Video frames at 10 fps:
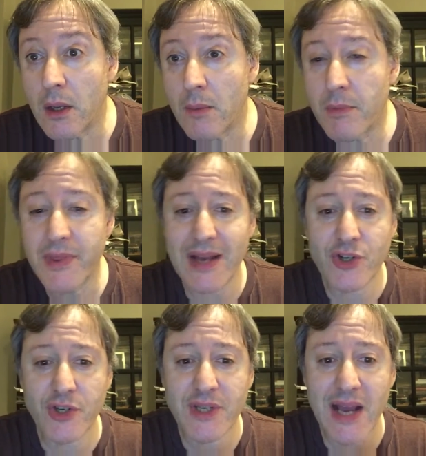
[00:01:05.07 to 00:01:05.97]
but that
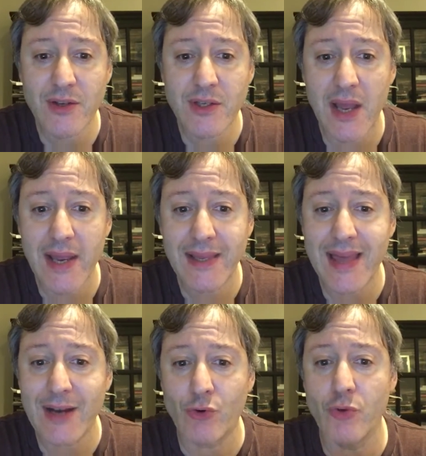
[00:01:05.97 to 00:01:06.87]
just sounds like
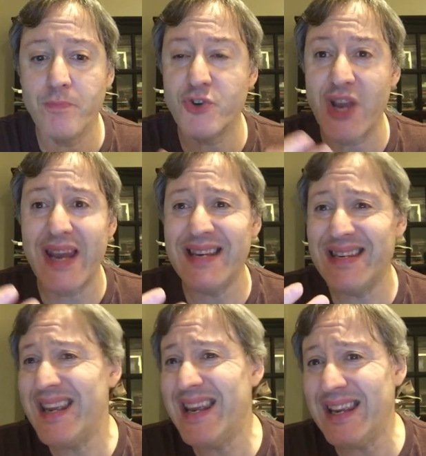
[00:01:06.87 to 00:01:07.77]
that group Jan and
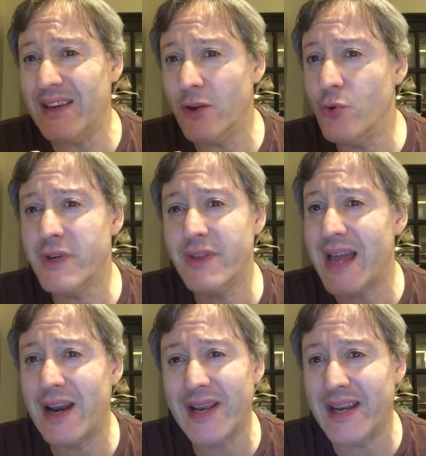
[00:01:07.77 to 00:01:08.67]
Dean who did
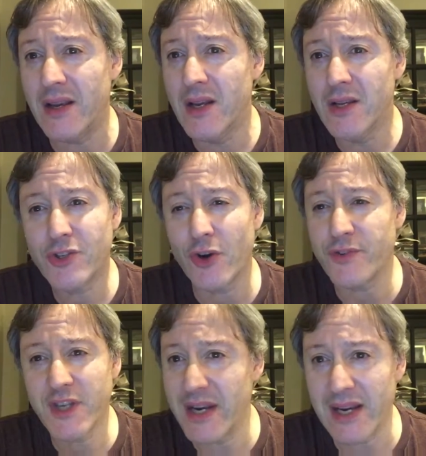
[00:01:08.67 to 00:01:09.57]
that hit Surf
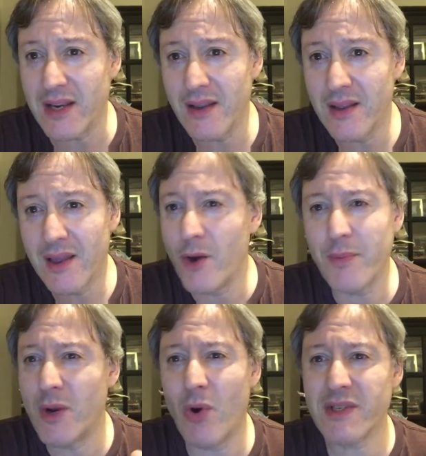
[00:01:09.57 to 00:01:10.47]
City, and
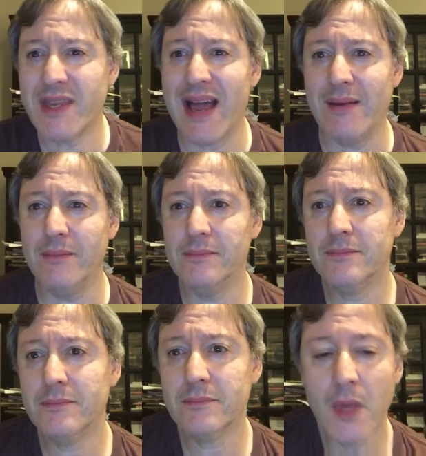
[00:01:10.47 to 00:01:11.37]
nobody wants that.
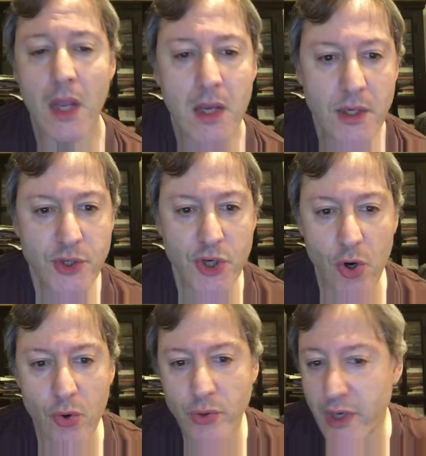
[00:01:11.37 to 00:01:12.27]

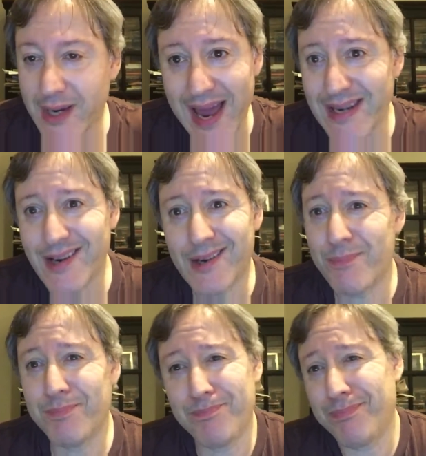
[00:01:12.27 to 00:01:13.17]
So you're
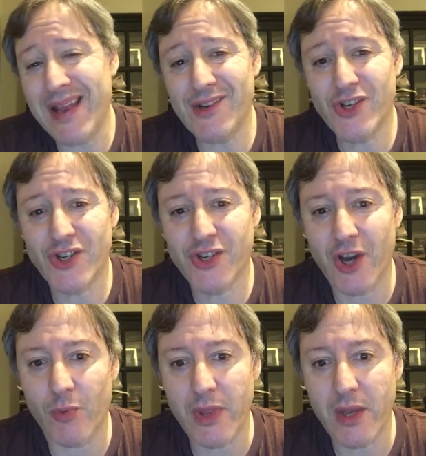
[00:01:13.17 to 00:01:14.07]
plain just
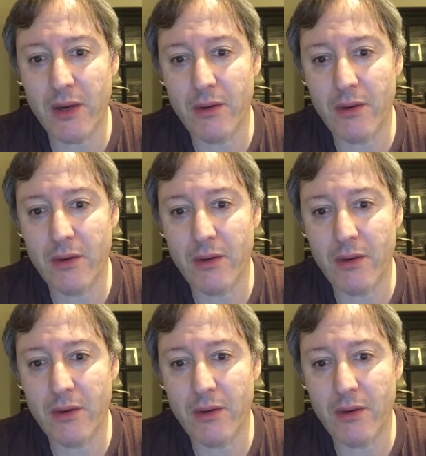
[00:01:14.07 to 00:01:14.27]
stuck with it.